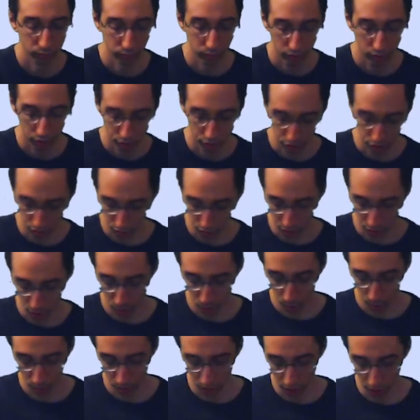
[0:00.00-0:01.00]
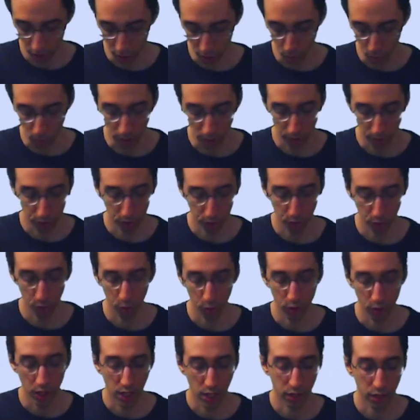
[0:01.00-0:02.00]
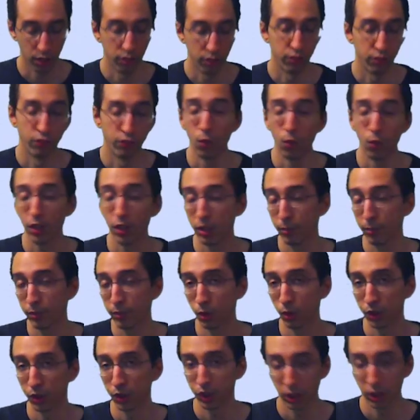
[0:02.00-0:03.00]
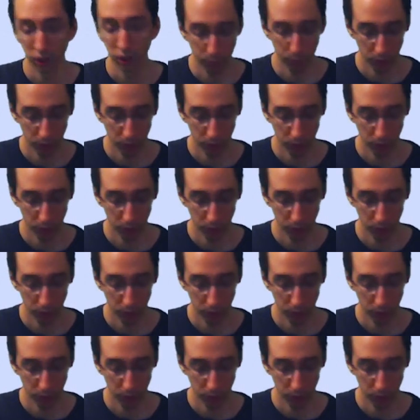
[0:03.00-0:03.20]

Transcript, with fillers: Just note that you want to not avoid approaching,